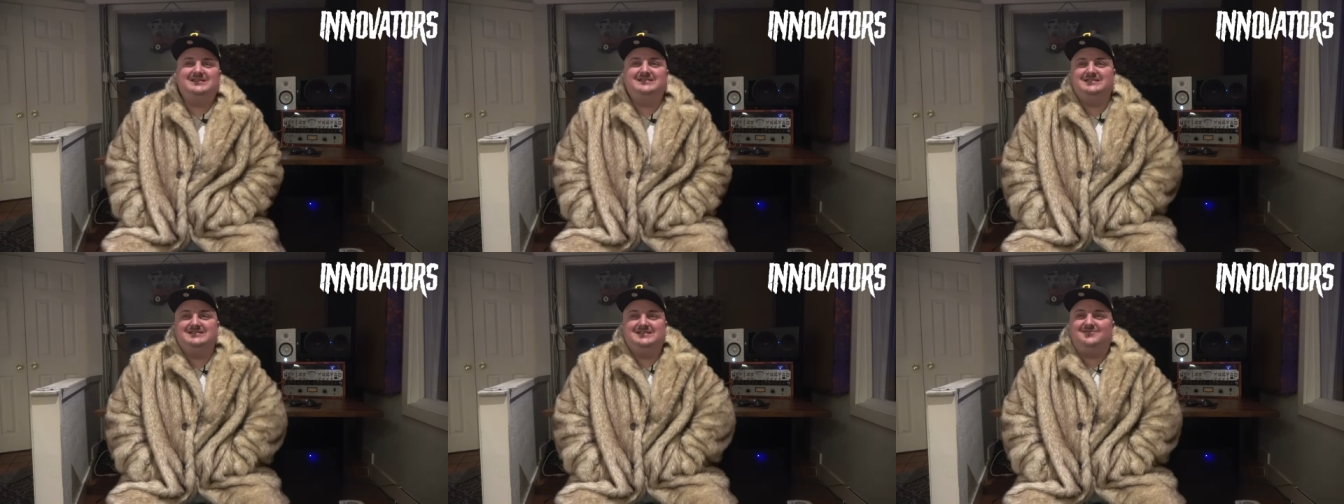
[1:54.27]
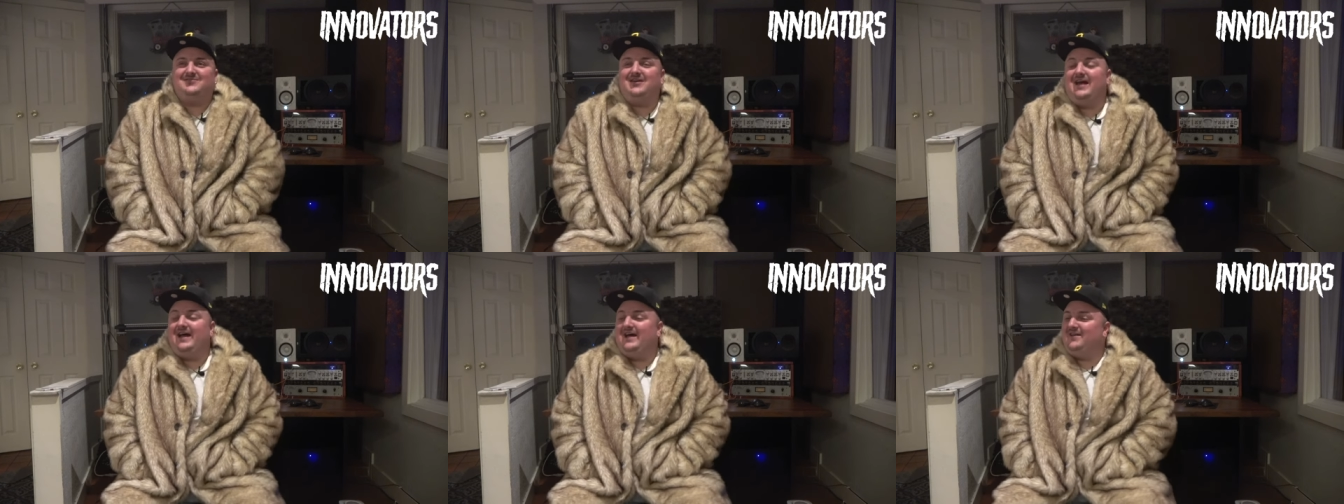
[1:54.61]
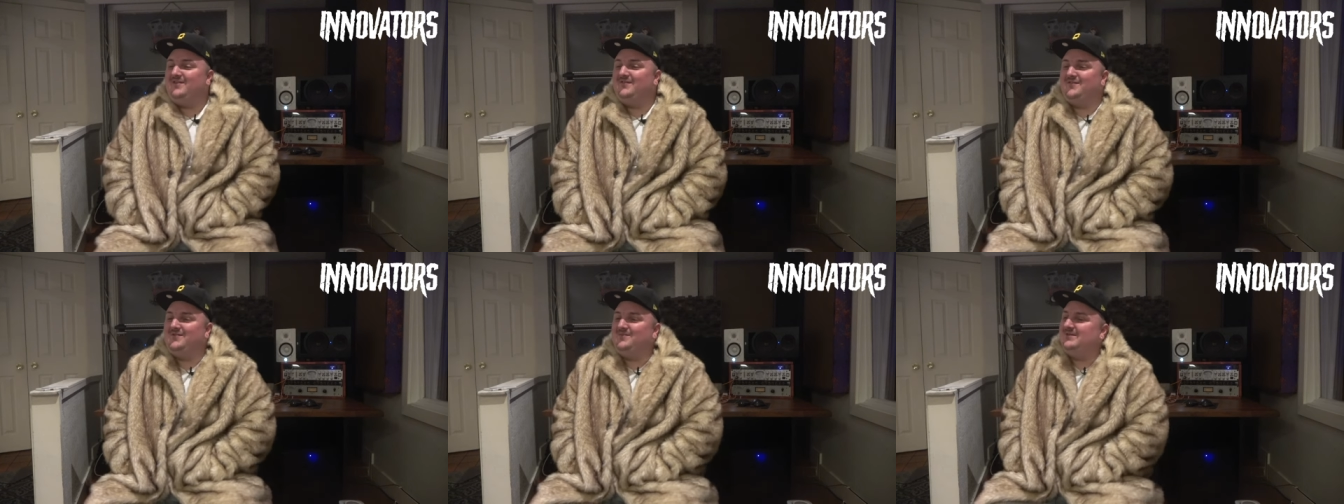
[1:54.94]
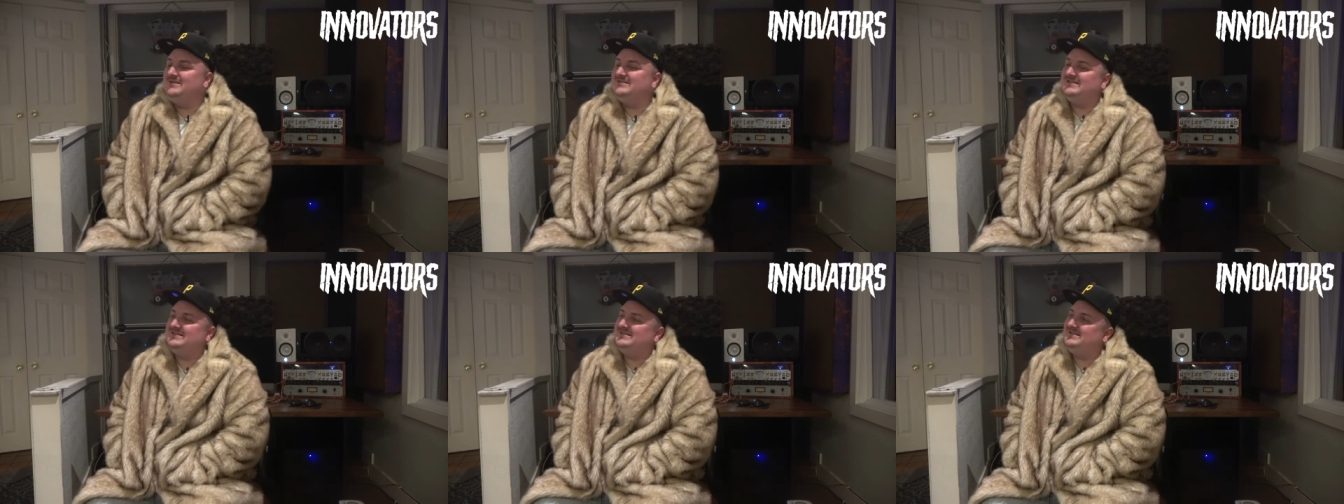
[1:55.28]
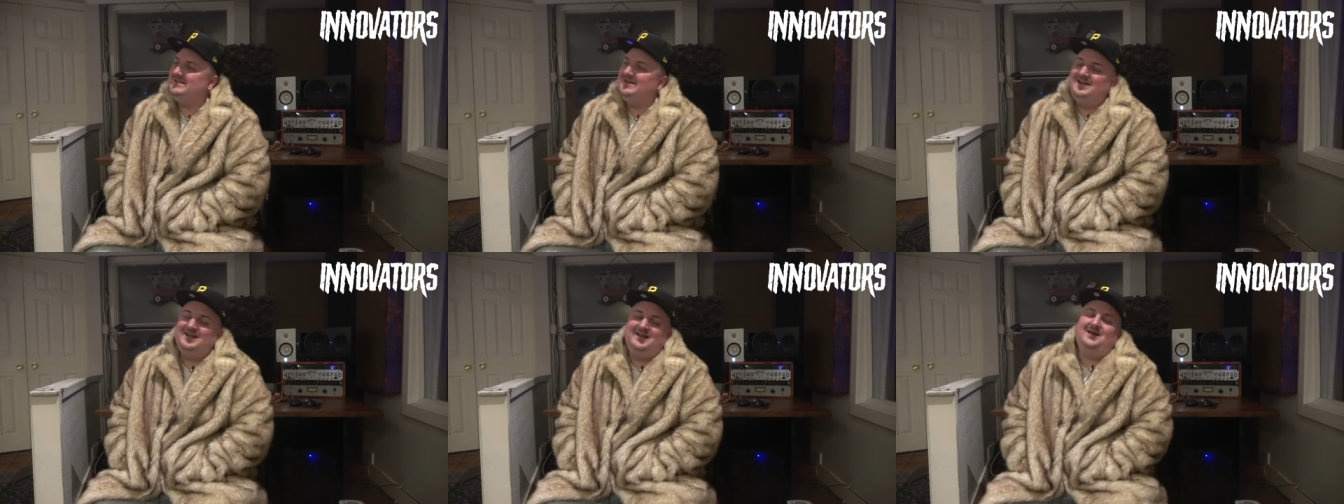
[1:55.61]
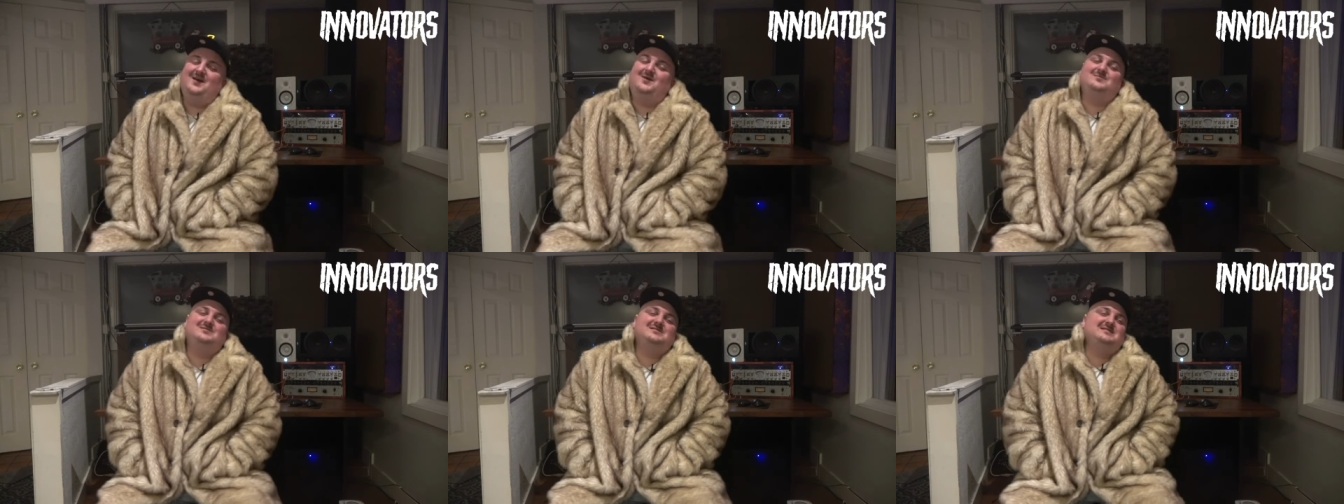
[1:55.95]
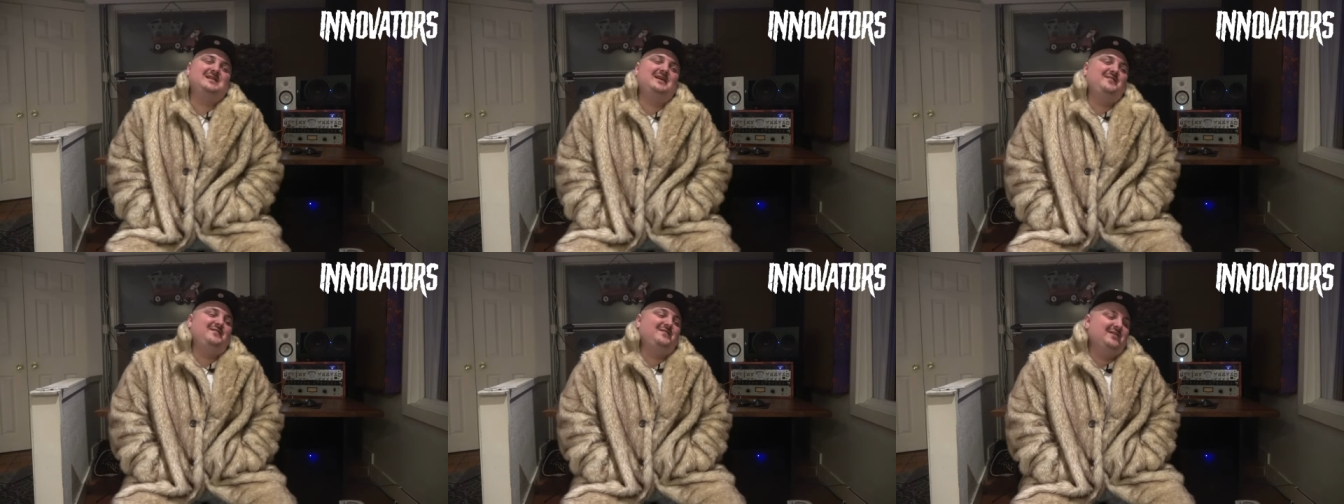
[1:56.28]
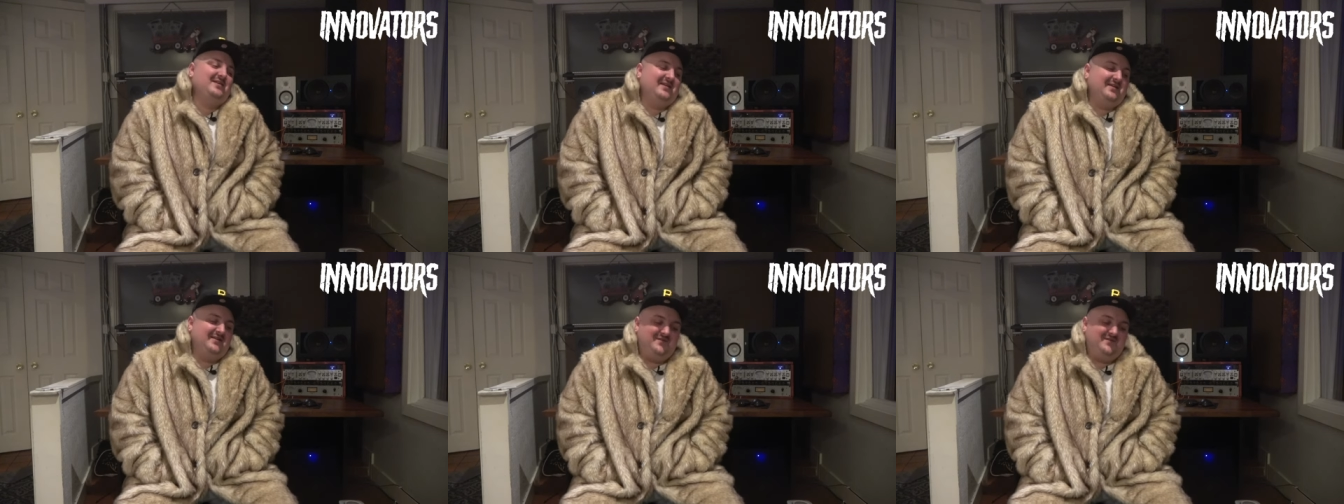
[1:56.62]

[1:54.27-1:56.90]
He's just a rat. You feel me? He's just, I'm just like, fuck you.